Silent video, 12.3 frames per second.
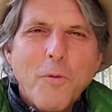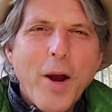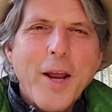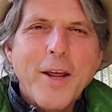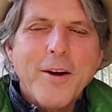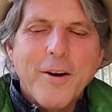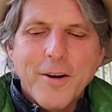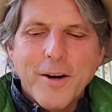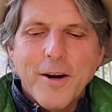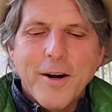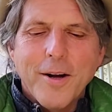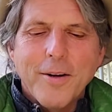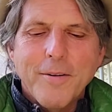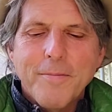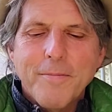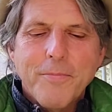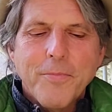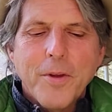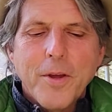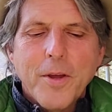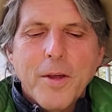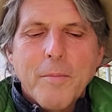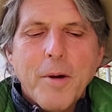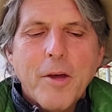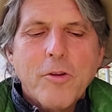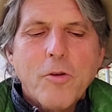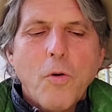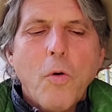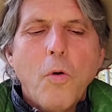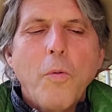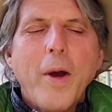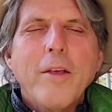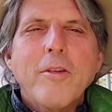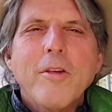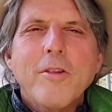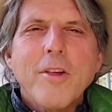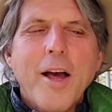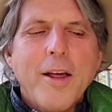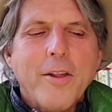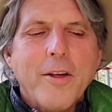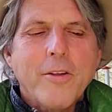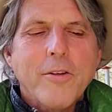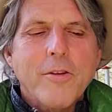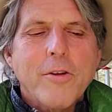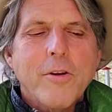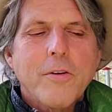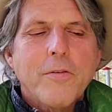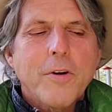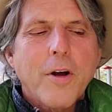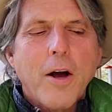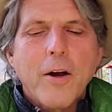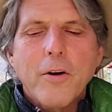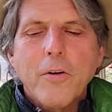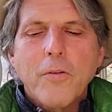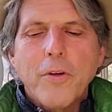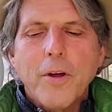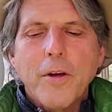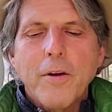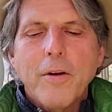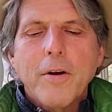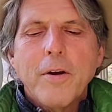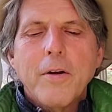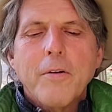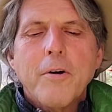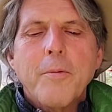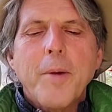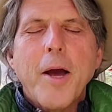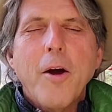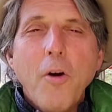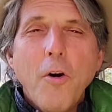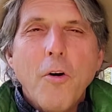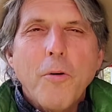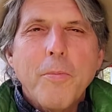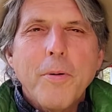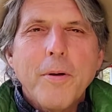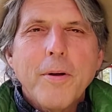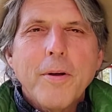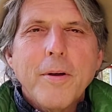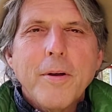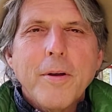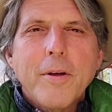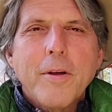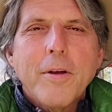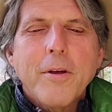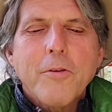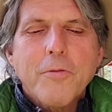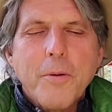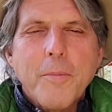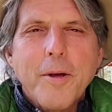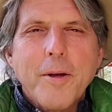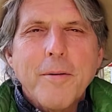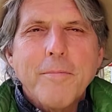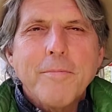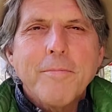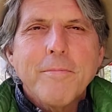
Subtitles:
Waiting on God. My soul waits in silence for God only, for my hope is from him.